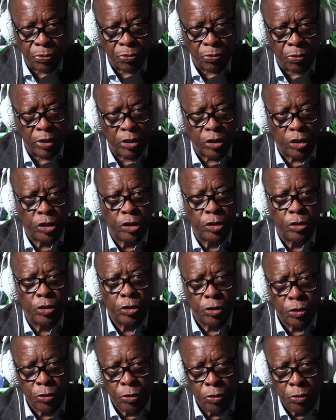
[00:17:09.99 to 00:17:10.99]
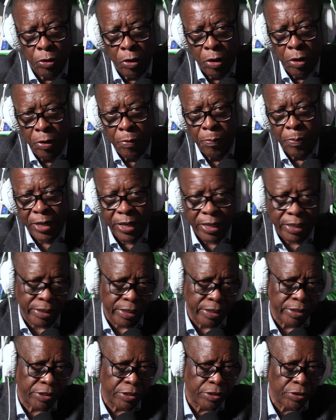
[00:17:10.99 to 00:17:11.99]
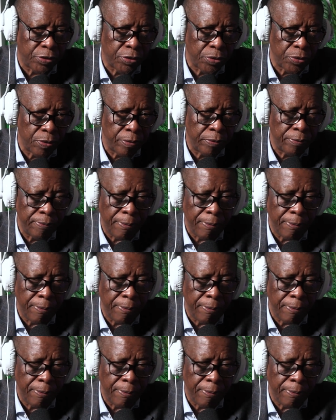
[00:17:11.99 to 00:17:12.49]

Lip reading: What should you pay attention to?